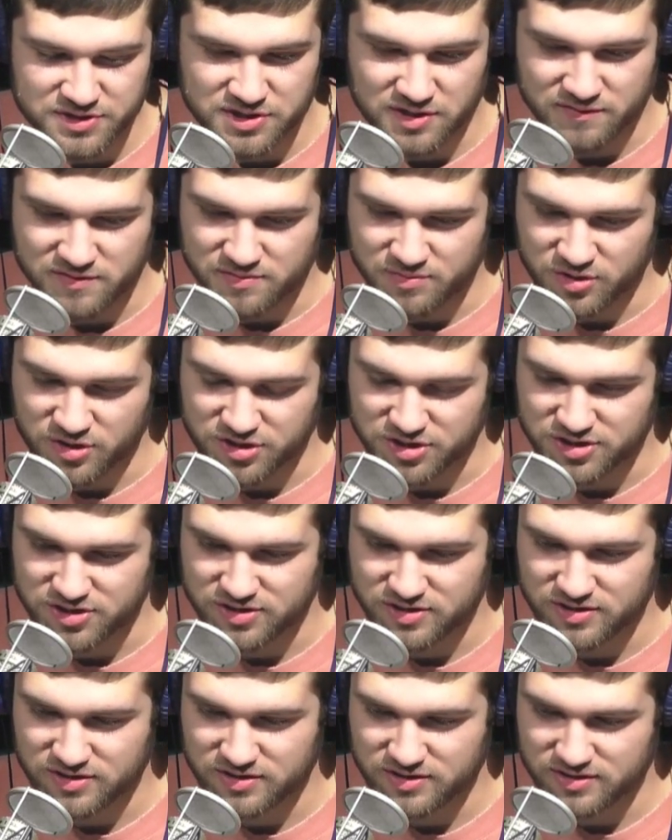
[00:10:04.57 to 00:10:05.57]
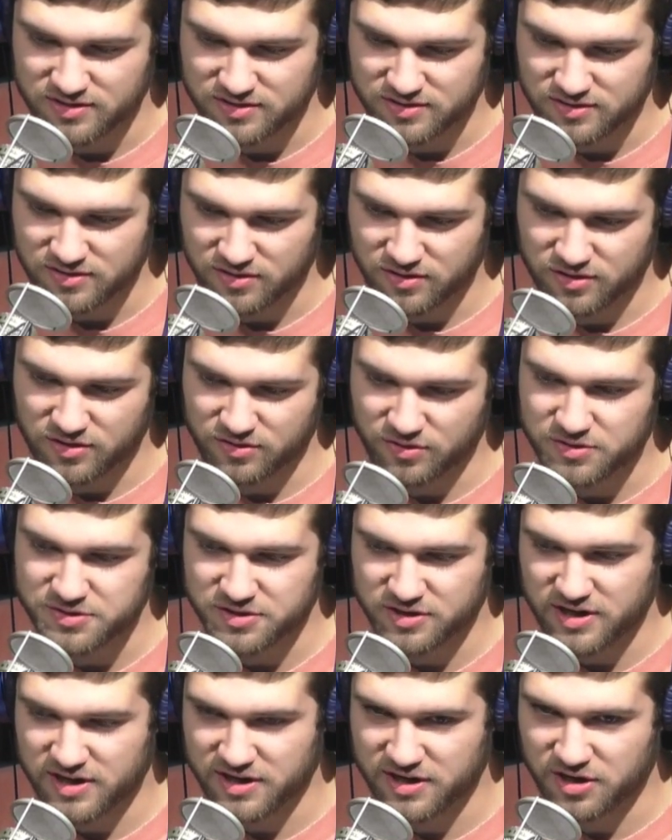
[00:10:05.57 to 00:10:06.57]
of the bush. Or girls are
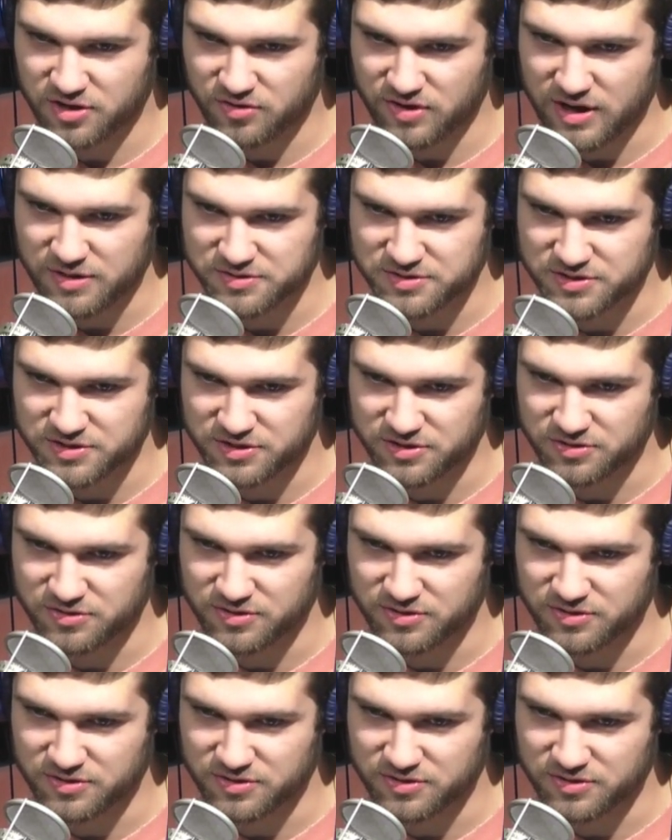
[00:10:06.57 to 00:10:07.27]
kind of gross too.